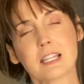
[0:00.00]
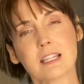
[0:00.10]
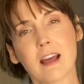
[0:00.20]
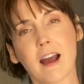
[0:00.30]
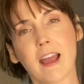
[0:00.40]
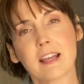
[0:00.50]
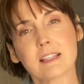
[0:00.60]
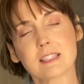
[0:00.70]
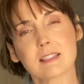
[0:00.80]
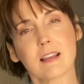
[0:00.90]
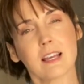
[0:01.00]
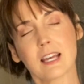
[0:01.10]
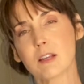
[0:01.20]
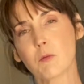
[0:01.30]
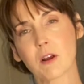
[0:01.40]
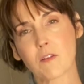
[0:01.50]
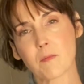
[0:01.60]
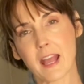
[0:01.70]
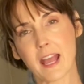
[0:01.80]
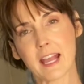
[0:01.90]
nice anywhere from
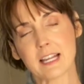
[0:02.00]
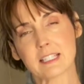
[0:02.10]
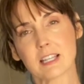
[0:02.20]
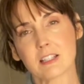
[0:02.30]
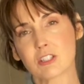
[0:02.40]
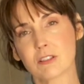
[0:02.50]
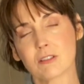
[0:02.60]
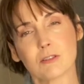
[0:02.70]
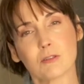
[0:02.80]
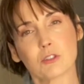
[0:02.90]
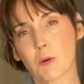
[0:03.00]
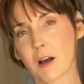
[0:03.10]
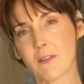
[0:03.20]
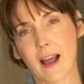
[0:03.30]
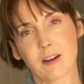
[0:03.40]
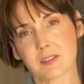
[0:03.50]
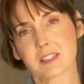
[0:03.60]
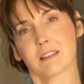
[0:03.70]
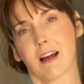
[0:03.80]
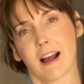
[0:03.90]
8 to 12 ounce
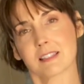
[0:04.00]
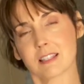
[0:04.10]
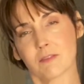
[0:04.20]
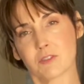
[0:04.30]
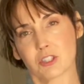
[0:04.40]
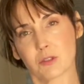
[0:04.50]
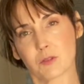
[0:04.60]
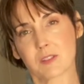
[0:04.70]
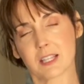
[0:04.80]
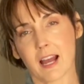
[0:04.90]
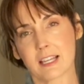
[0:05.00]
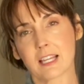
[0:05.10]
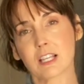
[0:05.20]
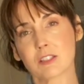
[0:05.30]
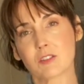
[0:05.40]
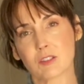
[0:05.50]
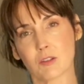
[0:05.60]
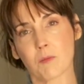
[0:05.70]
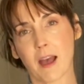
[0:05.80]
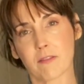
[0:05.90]
glass of juice that I can
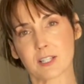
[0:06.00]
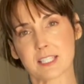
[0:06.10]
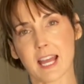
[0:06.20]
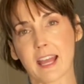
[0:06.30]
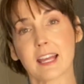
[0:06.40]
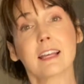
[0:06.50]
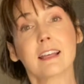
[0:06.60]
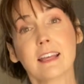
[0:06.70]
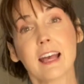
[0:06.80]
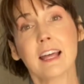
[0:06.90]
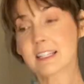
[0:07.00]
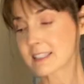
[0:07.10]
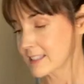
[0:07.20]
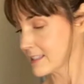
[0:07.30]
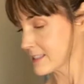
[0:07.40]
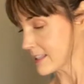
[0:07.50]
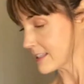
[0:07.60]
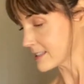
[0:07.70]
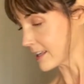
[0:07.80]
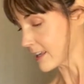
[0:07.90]
consume every day. And it's this
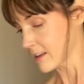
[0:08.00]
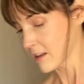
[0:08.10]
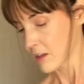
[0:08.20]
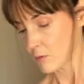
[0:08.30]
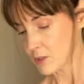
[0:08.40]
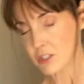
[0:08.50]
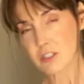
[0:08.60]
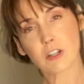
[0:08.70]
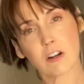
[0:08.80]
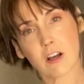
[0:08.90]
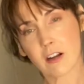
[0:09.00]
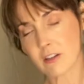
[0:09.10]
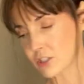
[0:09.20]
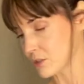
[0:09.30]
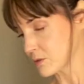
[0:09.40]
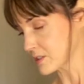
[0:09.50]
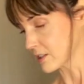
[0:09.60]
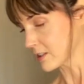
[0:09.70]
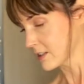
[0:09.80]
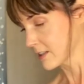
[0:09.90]
easy. We just turn on our
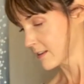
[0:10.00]
juicer